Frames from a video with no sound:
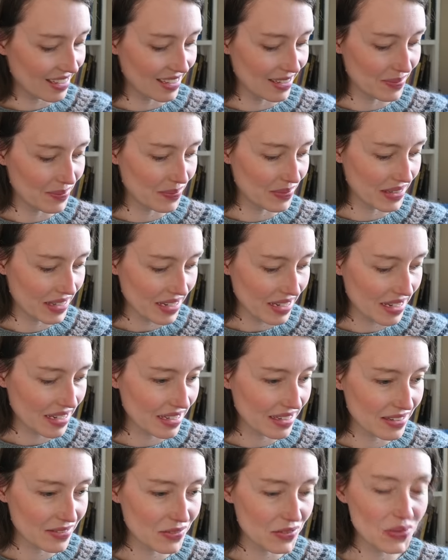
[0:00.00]
Um,
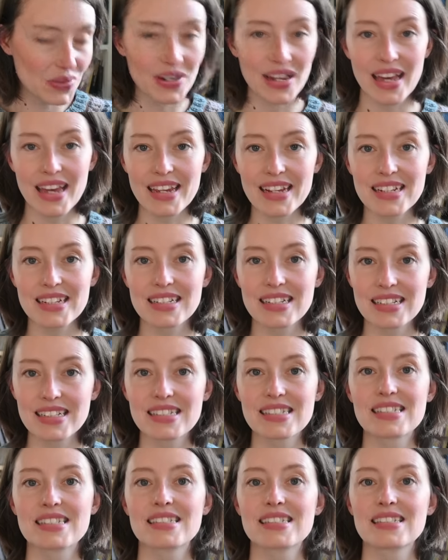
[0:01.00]
yeah, if you liked
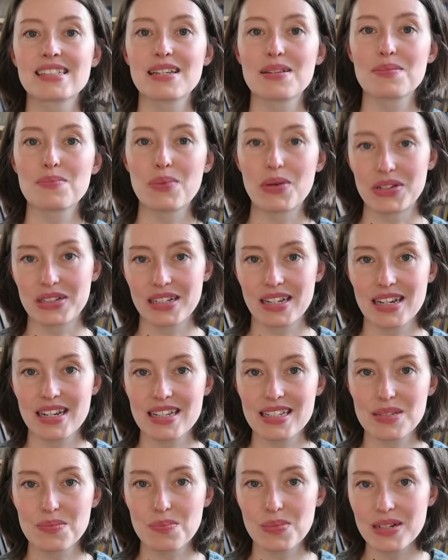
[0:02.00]
this
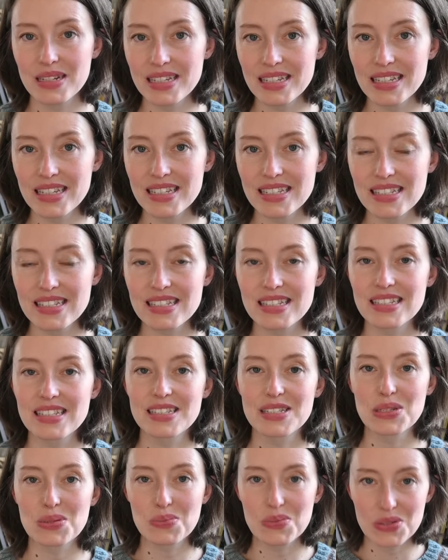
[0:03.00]
podcast, please
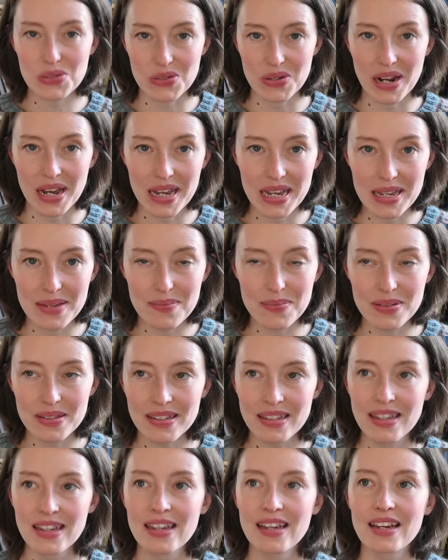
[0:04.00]
subscribe.
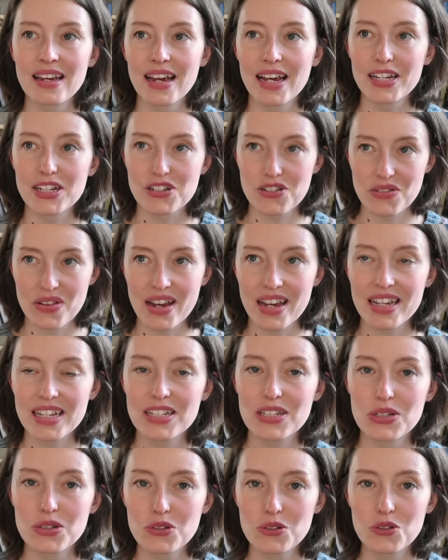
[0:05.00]
I try
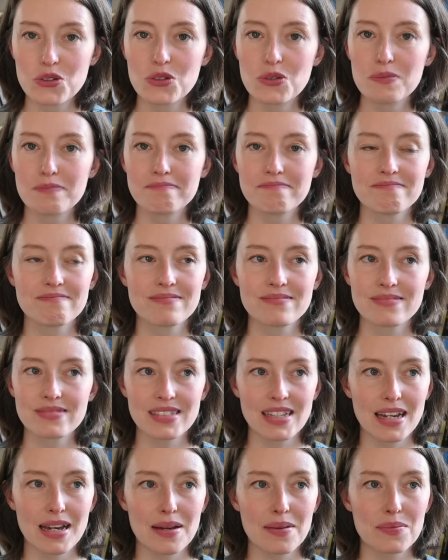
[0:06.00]
to
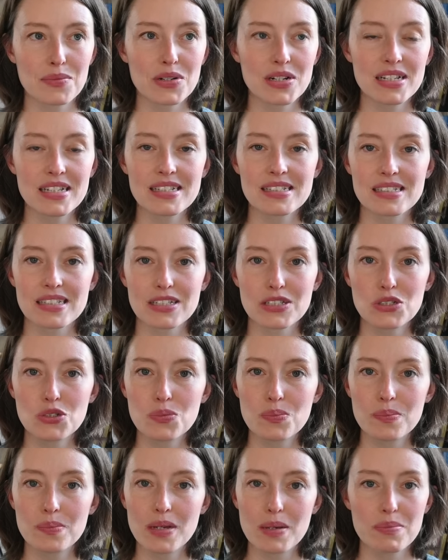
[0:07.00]
yeah release a
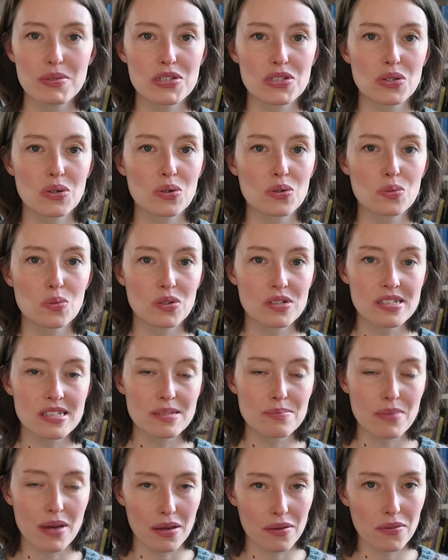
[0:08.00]
new episode once
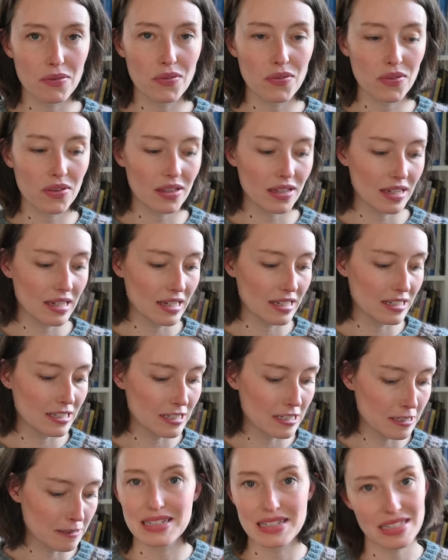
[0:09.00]
a month
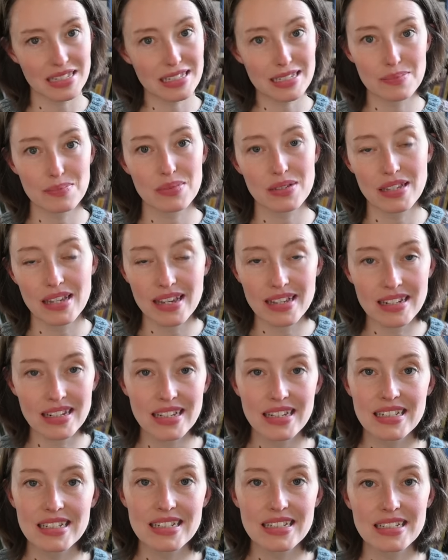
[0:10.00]
and sip and
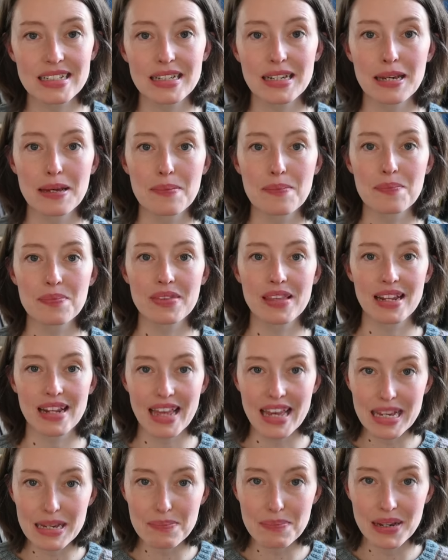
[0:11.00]
hit um, the
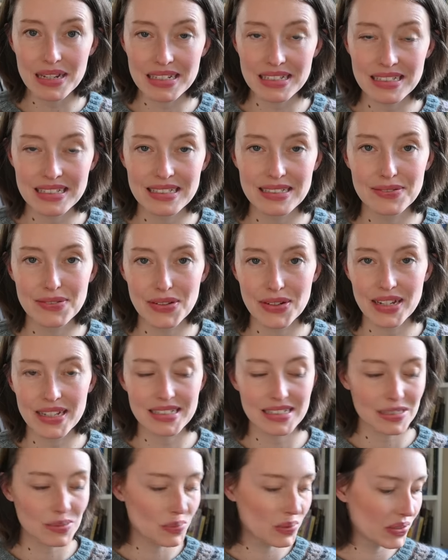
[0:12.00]
like button if you
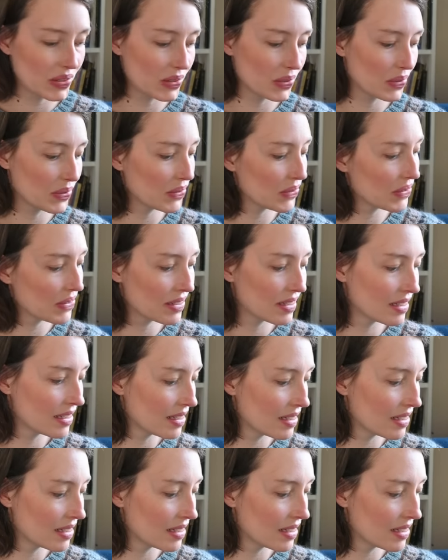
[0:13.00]
like this video